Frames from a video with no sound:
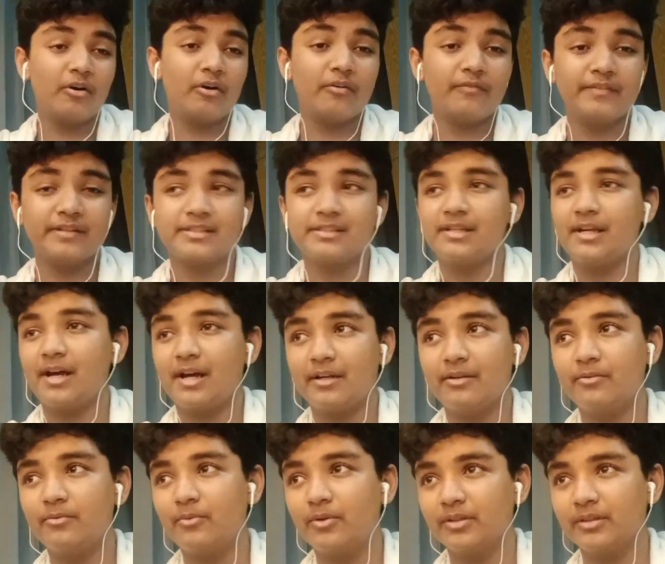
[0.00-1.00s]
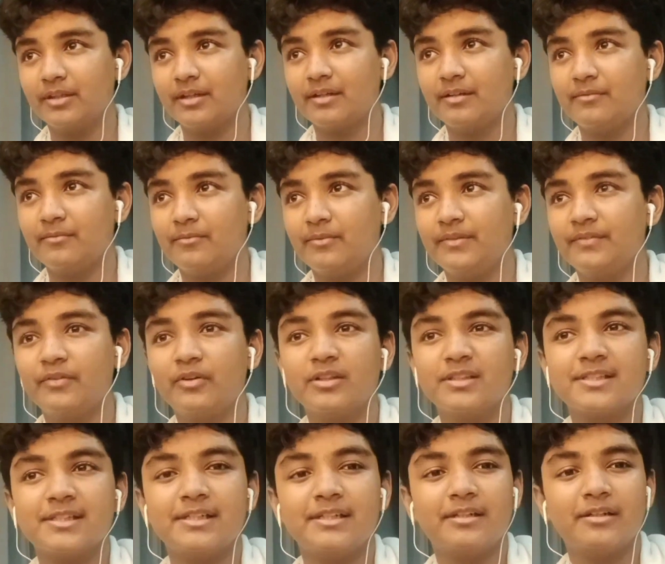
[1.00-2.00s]
Obviously, I don't want that. We've
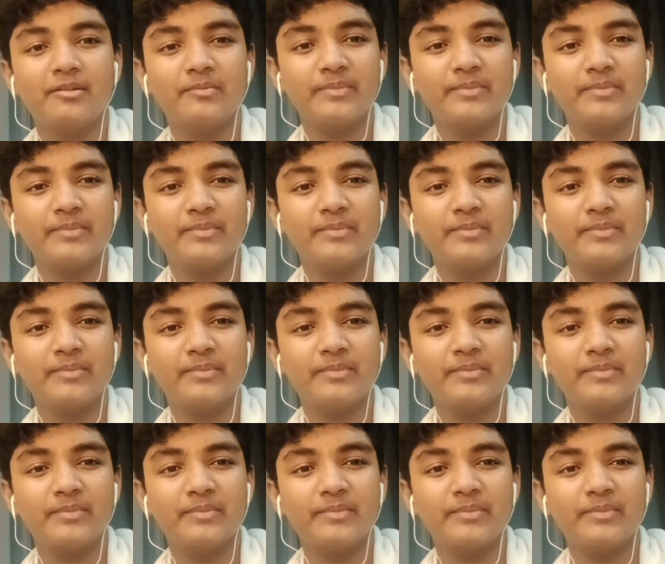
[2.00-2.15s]
all seen